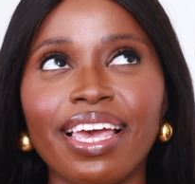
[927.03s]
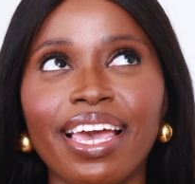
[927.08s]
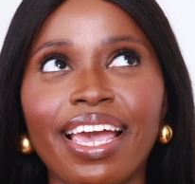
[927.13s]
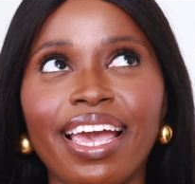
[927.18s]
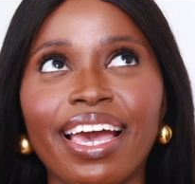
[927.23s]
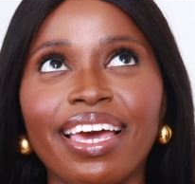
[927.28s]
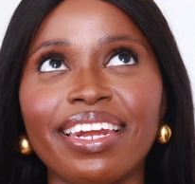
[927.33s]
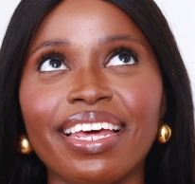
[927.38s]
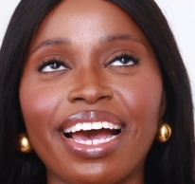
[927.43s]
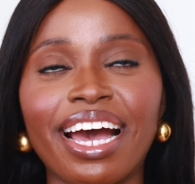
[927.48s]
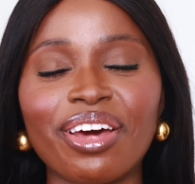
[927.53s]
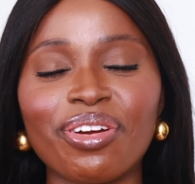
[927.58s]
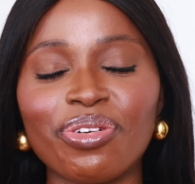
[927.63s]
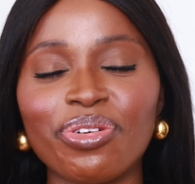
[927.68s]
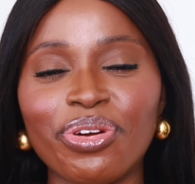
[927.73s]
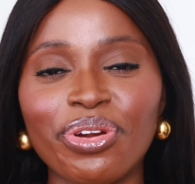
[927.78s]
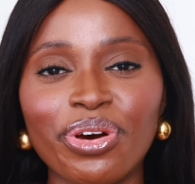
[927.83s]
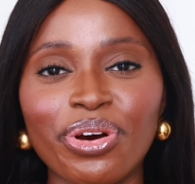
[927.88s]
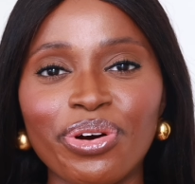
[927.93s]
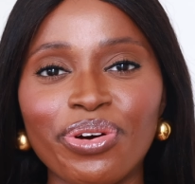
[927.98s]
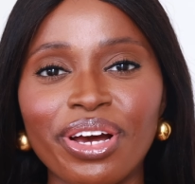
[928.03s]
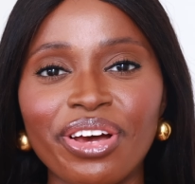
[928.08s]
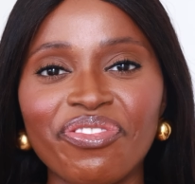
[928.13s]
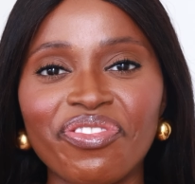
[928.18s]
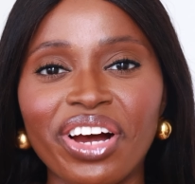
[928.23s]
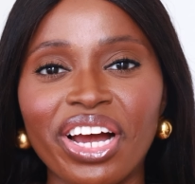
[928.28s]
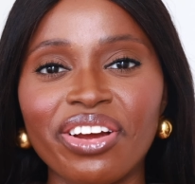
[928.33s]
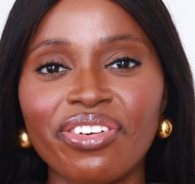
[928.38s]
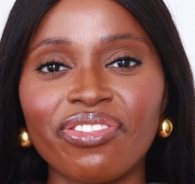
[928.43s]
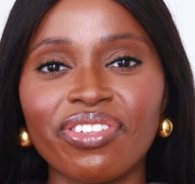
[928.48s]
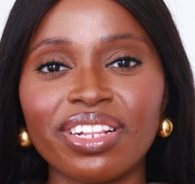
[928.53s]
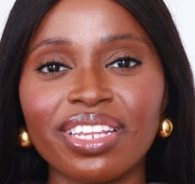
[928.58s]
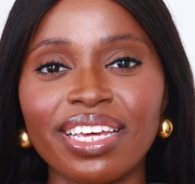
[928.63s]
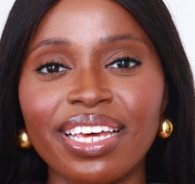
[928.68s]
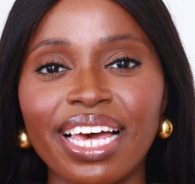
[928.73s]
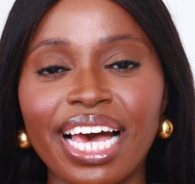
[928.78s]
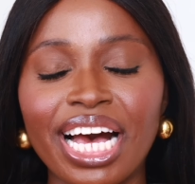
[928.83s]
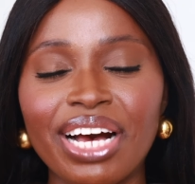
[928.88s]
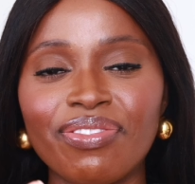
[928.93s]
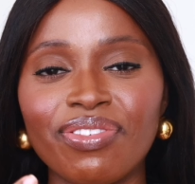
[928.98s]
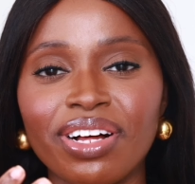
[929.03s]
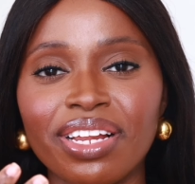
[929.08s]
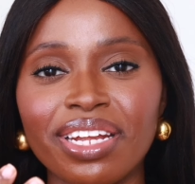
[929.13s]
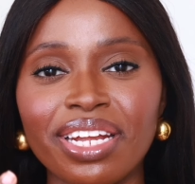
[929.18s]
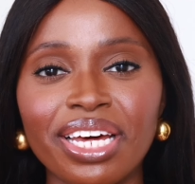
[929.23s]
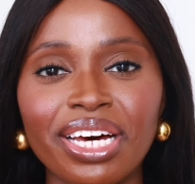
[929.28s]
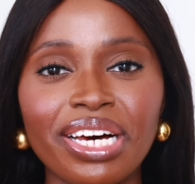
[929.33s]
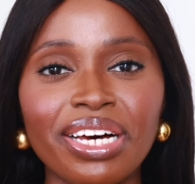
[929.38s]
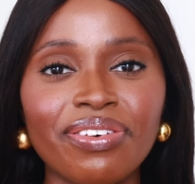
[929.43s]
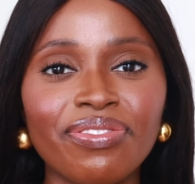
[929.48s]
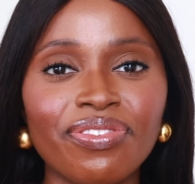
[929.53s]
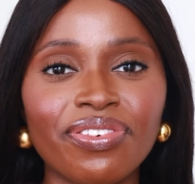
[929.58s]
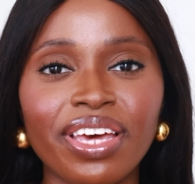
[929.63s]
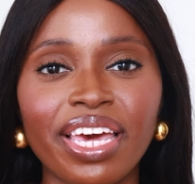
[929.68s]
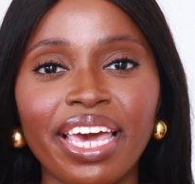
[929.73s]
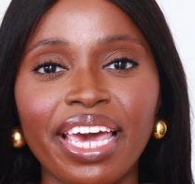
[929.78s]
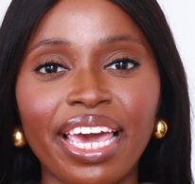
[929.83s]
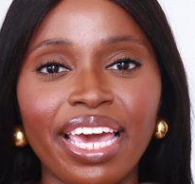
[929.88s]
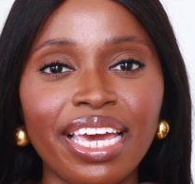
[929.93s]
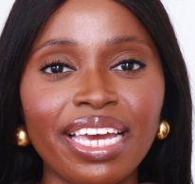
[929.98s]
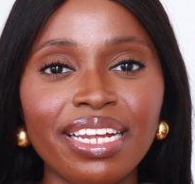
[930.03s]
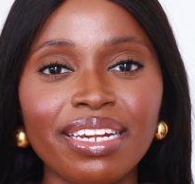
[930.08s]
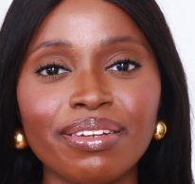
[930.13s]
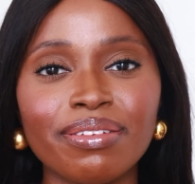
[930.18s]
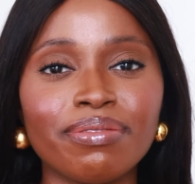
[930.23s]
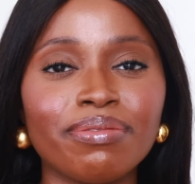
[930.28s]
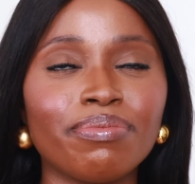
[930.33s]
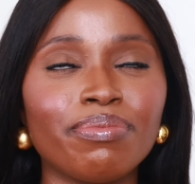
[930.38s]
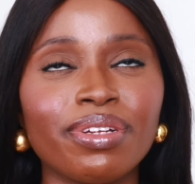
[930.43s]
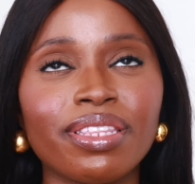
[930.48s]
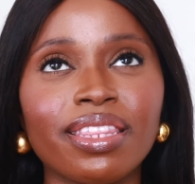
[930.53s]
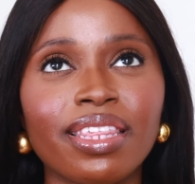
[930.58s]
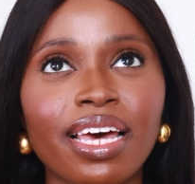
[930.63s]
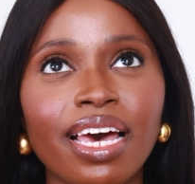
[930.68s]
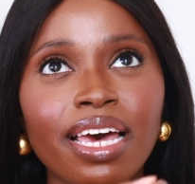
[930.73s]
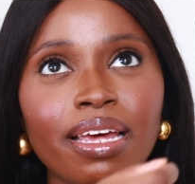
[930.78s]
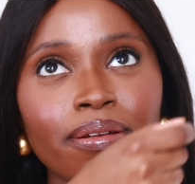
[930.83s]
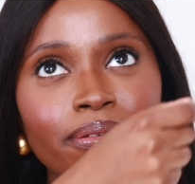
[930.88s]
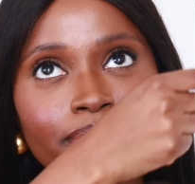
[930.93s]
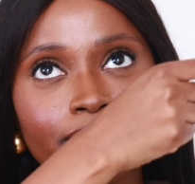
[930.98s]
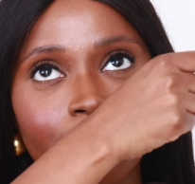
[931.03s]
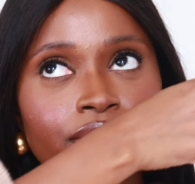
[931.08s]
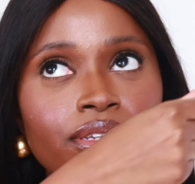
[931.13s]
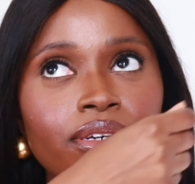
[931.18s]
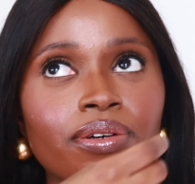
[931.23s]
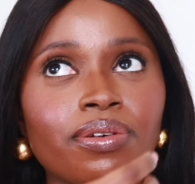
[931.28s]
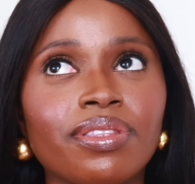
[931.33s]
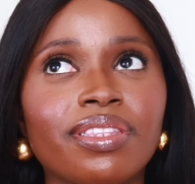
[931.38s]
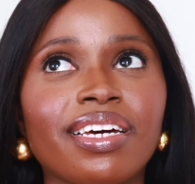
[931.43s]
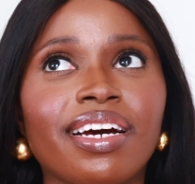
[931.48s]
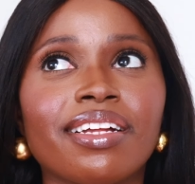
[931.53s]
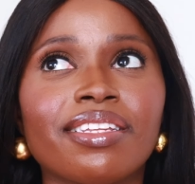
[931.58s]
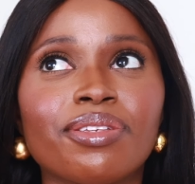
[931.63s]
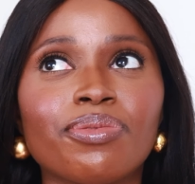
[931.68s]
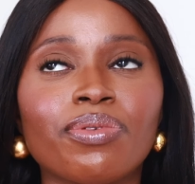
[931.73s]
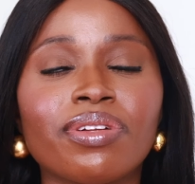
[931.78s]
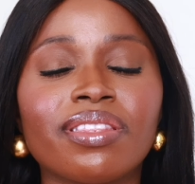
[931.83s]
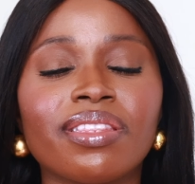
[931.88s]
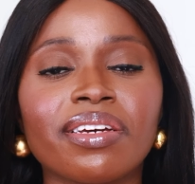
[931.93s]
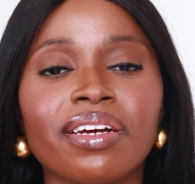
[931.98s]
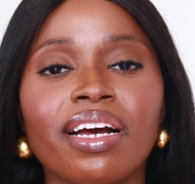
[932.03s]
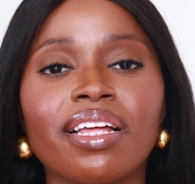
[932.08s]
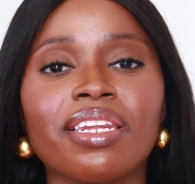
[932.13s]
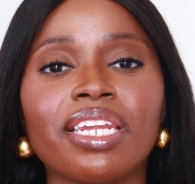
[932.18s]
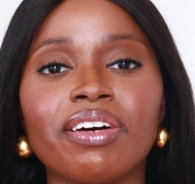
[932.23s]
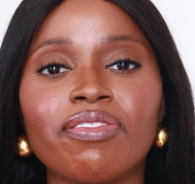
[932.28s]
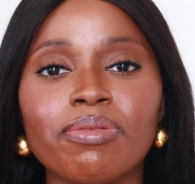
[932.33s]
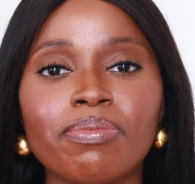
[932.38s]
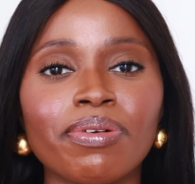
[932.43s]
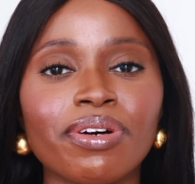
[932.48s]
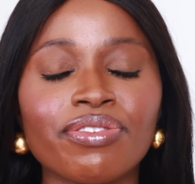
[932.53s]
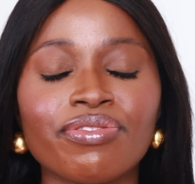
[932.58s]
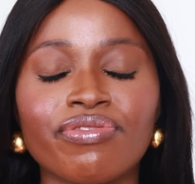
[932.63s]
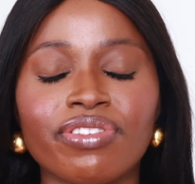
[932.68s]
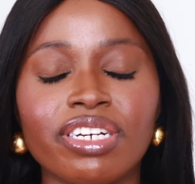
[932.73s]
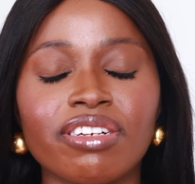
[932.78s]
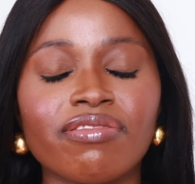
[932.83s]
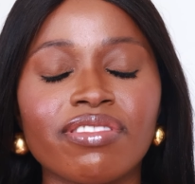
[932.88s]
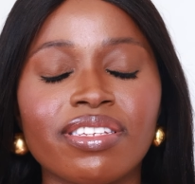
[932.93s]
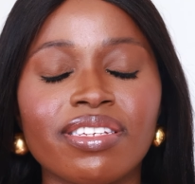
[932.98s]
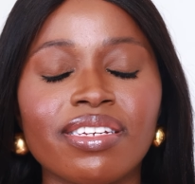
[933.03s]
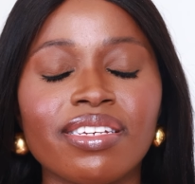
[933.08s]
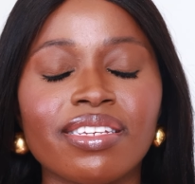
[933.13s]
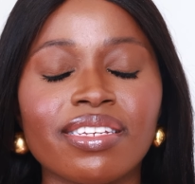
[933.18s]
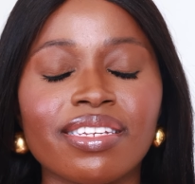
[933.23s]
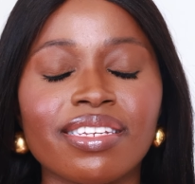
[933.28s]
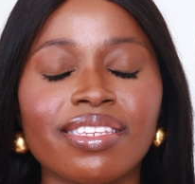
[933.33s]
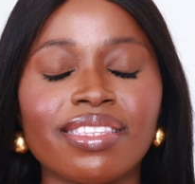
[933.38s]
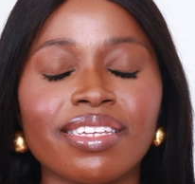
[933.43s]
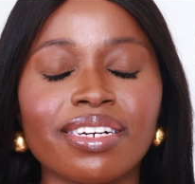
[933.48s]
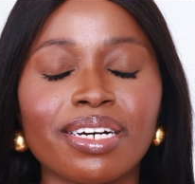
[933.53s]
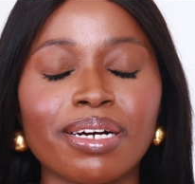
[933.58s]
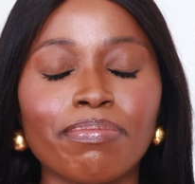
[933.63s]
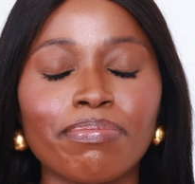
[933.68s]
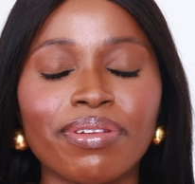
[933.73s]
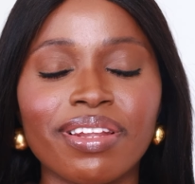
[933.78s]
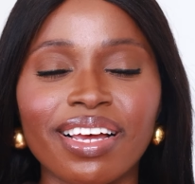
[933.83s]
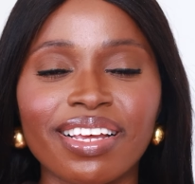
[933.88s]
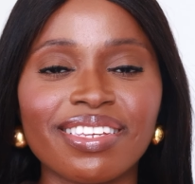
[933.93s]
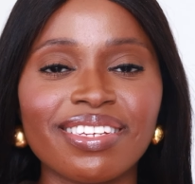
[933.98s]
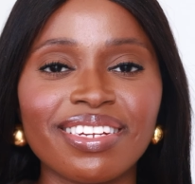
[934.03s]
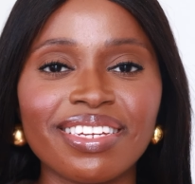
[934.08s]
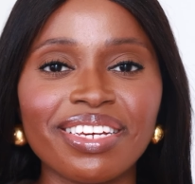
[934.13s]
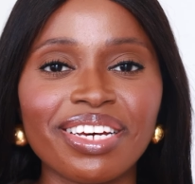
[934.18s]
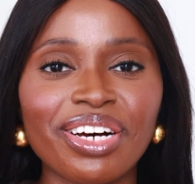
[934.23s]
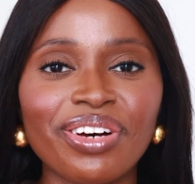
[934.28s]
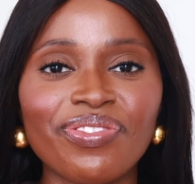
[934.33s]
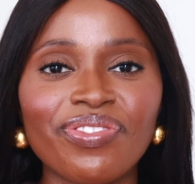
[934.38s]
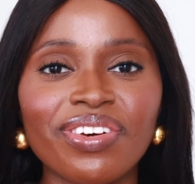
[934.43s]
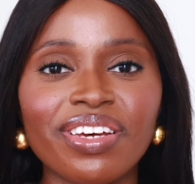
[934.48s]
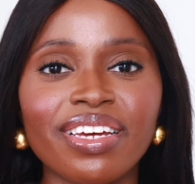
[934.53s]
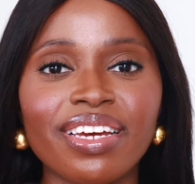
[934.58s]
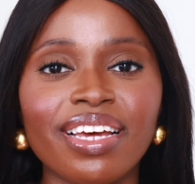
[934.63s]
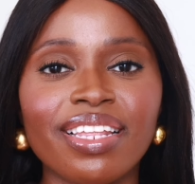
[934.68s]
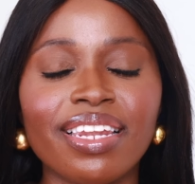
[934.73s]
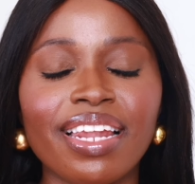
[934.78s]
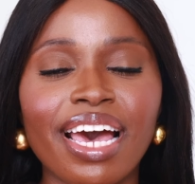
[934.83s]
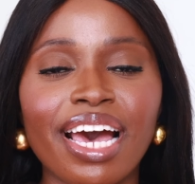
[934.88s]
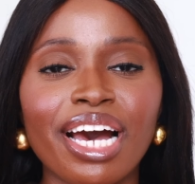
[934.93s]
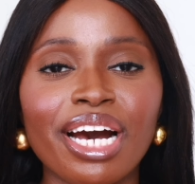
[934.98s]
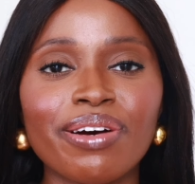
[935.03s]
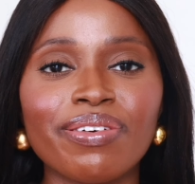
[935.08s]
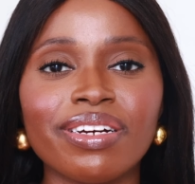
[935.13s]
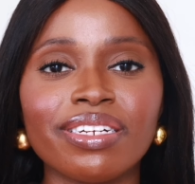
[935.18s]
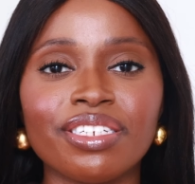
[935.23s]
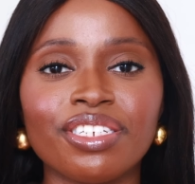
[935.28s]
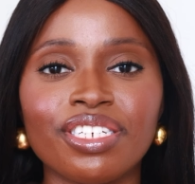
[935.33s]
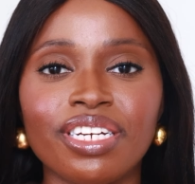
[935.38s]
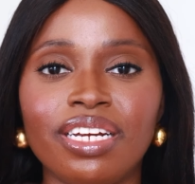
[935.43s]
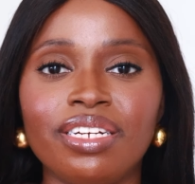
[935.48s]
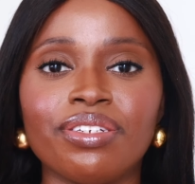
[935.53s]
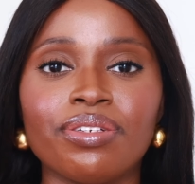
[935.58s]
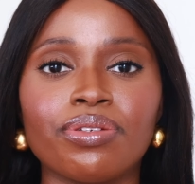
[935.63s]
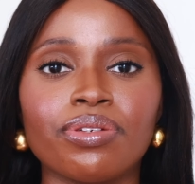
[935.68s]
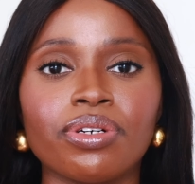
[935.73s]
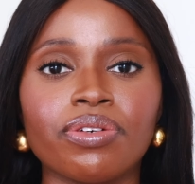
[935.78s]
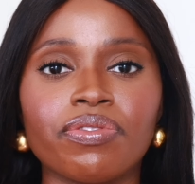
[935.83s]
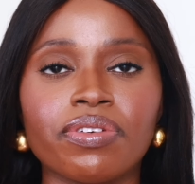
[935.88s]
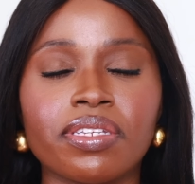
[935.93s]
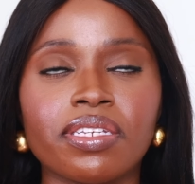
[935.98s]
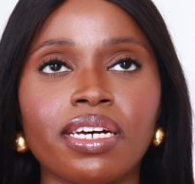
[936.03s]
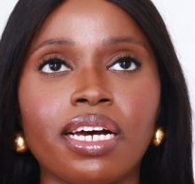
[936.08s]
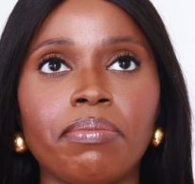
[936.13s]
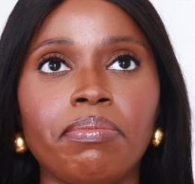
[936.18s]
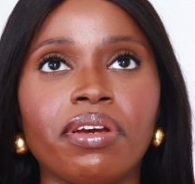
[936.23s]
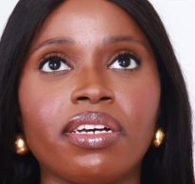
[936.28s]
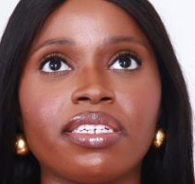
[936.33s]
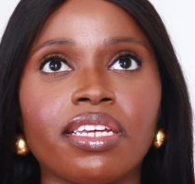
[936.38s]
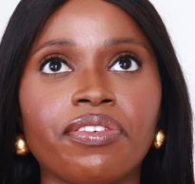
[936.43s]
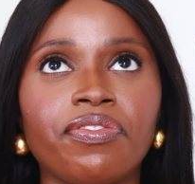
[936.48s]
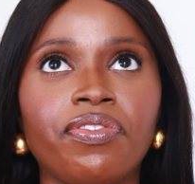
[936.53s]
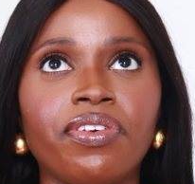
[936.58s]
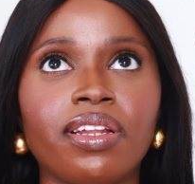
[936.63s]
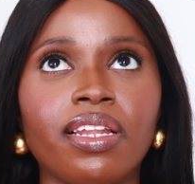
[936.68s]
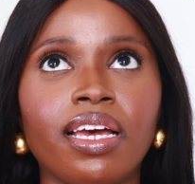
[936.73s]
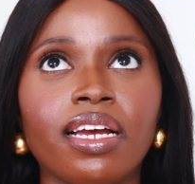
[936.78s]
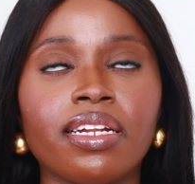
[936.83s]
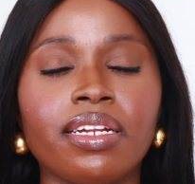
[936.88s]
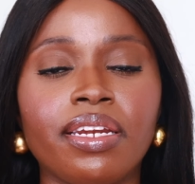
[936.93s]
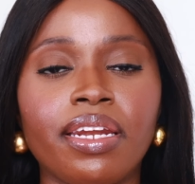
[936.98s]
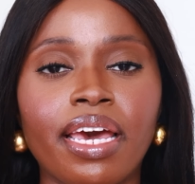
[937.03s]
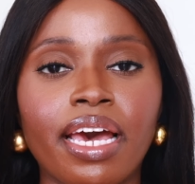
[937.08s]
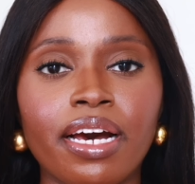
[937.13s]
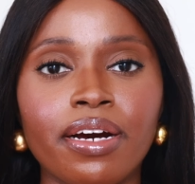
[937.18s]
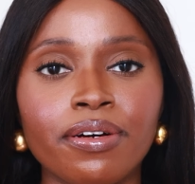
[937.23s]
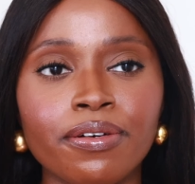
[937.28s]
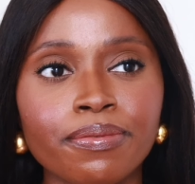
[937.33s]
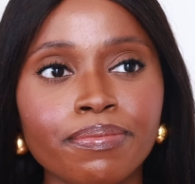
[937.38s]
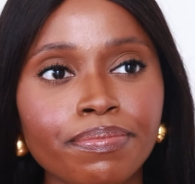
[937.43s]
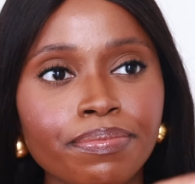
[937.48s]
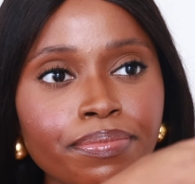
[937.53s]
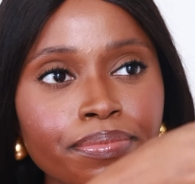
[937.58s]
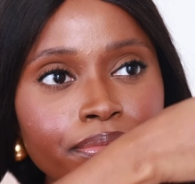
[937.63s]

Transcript: and I don't know if I really have a love hate with that. So that's one thing I love about fragrances, is the complexity of it and how it changes over time, because I feel like now